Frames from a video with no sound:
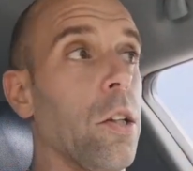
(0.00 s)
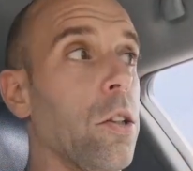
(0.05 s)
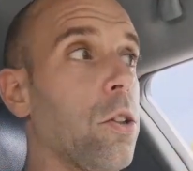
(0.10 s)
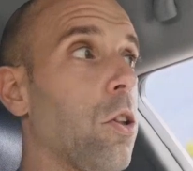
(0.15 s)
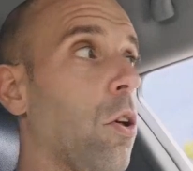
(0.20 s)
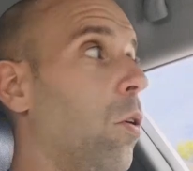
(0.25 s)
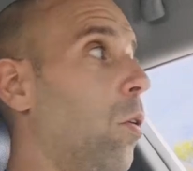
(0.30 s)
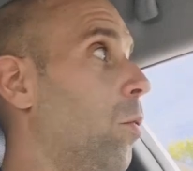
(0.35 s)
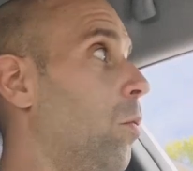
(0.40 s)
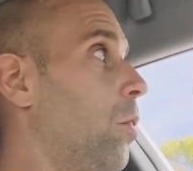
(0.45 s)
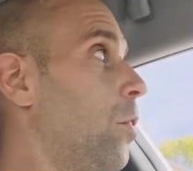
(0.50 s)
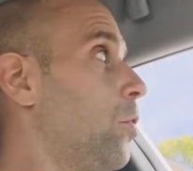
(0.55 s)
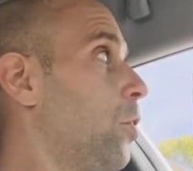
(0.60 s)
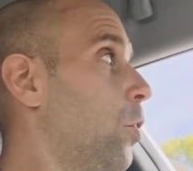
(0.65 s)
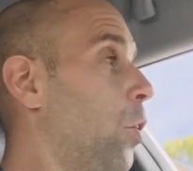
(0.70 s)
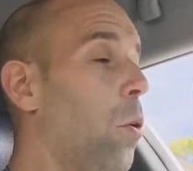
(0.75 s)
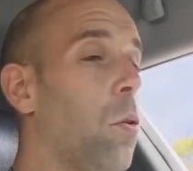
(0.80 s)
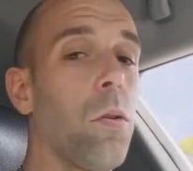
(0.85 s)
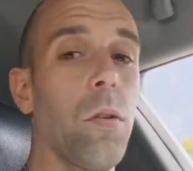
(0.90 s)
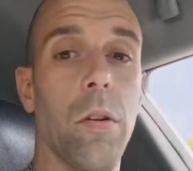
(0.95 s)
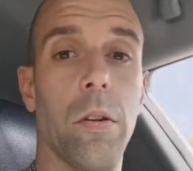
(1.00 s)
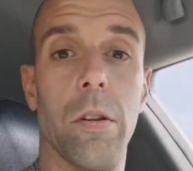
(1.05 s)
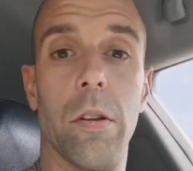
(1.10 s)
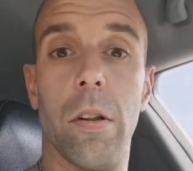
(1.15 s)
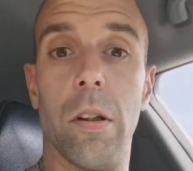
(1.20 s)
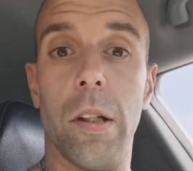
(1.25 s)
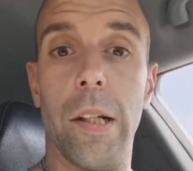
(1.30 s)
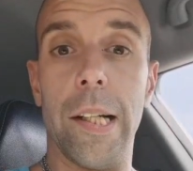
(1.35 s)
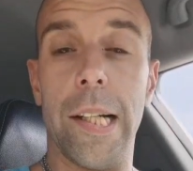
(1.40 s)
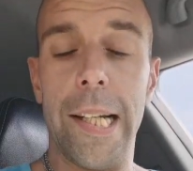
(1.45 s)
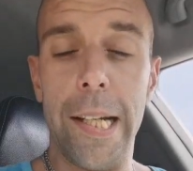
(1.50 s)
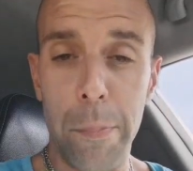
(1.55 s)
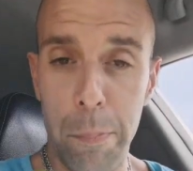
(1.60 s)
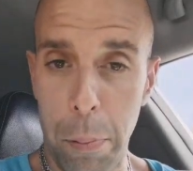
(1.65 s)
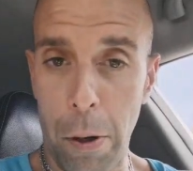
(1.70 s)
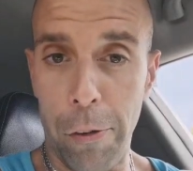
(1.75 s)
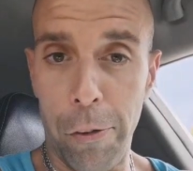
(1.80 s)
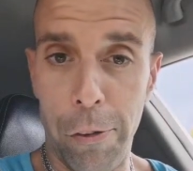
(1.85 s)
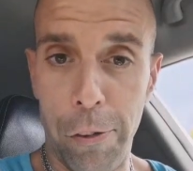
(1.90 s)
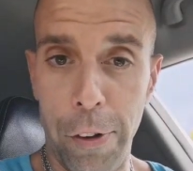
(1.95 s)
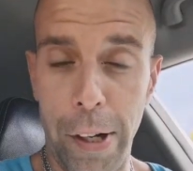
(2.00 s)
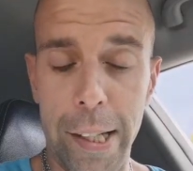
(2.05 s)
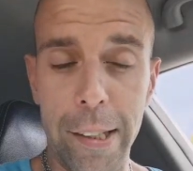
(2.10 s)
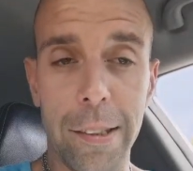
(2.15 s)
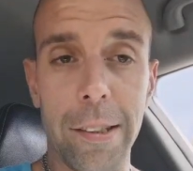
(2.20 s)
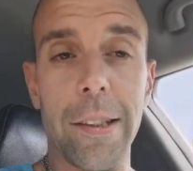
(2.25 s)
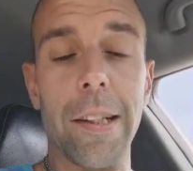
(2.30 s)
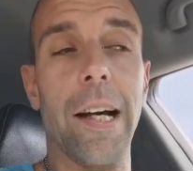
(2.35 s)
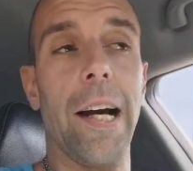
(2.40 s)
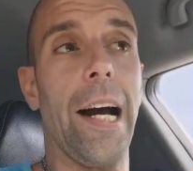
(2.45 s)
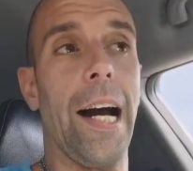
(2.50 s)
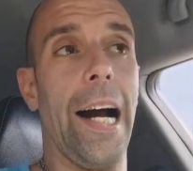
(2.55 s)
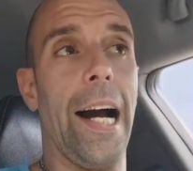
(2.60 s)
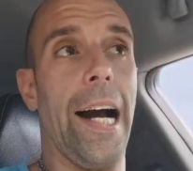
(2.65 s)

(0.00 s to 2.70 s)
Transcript: So, you know, leap of faith,